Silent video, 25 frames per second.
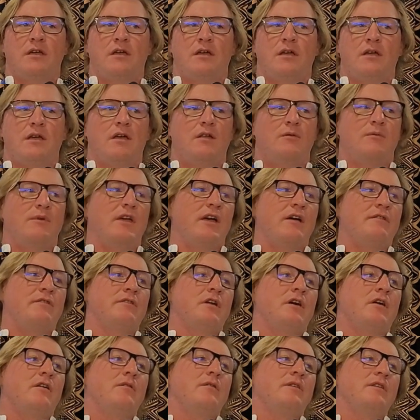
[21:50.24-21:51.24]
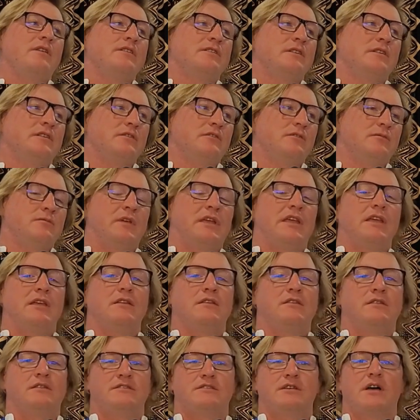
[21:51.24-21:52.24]
And we have no reason to keep
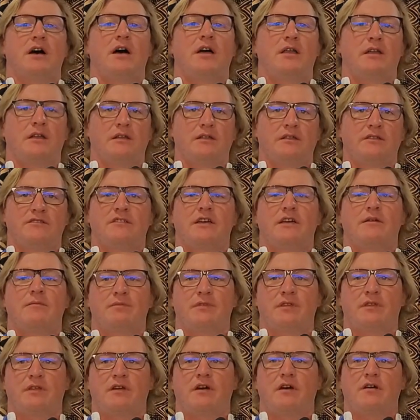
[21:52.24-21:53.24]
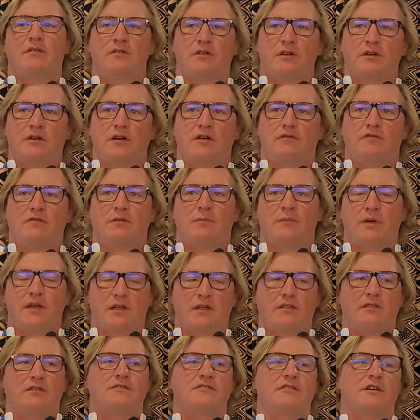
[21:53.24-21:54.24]
designing the same thing over and over and
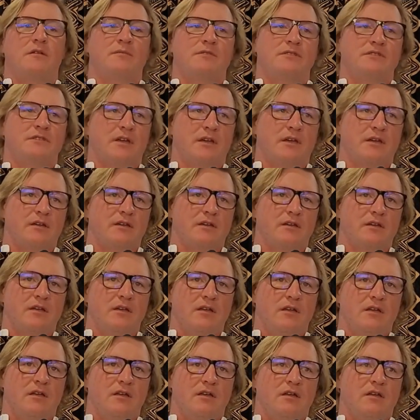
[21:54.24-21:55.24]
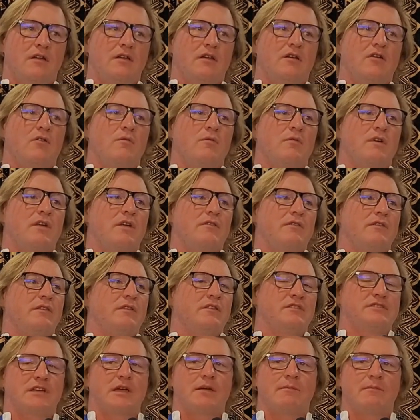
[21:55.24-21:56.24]
making the same mistake. Or giving the
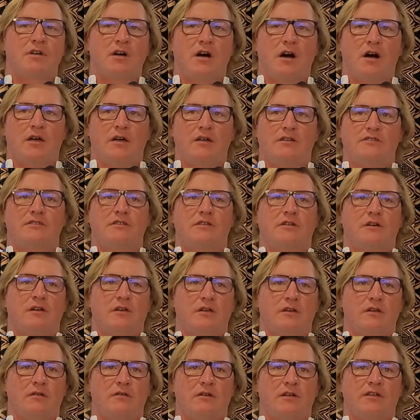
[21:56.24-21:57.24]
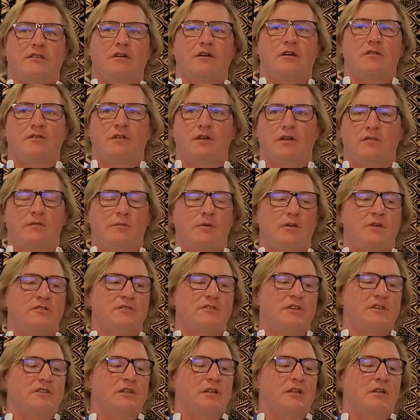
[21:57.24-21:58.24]
same guidance that are incorrect over and over, because
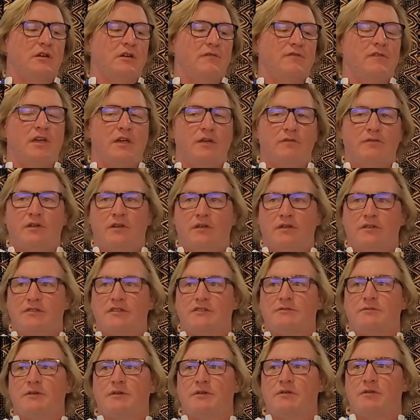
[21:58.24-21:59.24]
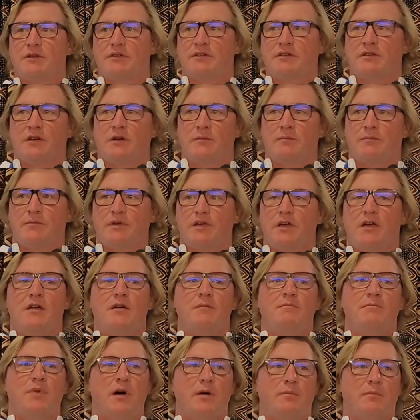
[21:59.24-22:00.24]
there's a lot of evidence that's been written up,
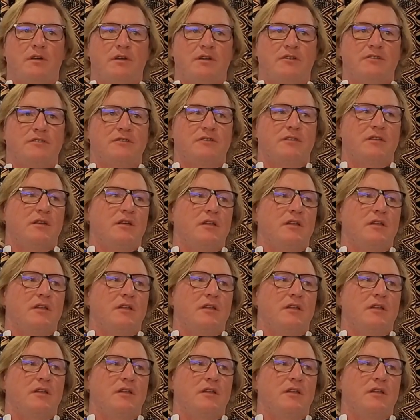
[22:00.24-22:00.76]
published,